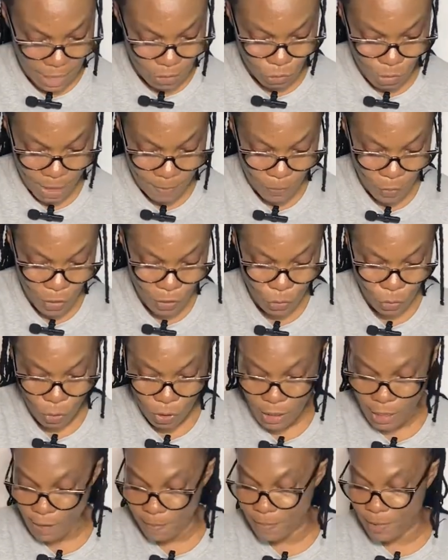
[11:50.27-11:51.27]
So I'm going
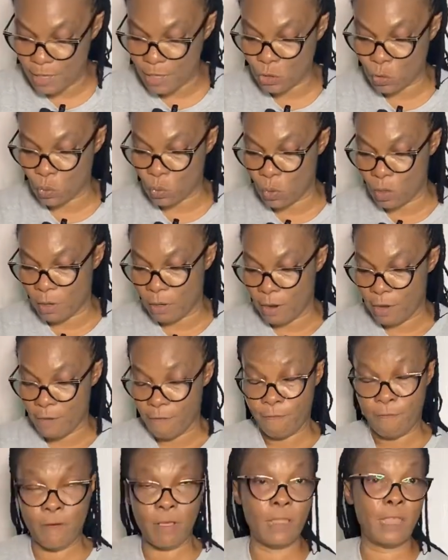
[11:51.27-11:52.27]
to keep this one
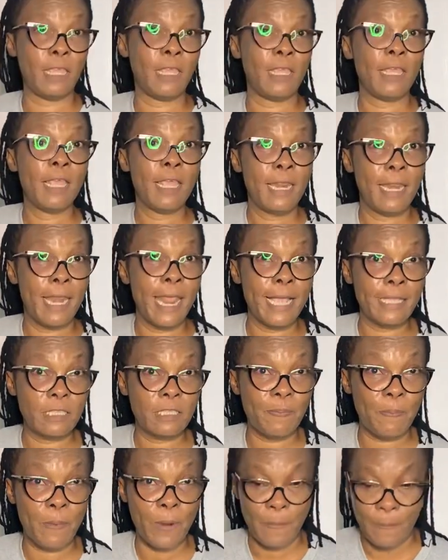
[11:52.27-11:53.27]
for the
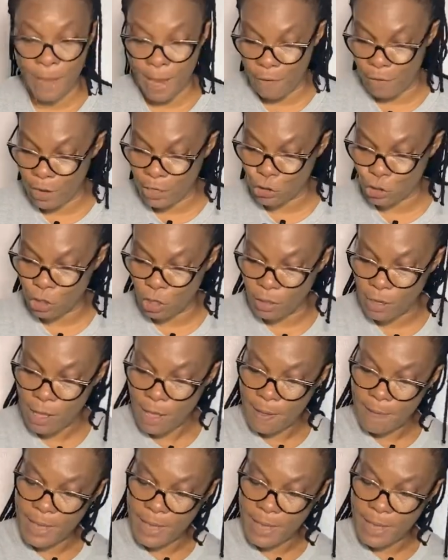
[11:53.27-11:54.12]
next preparation.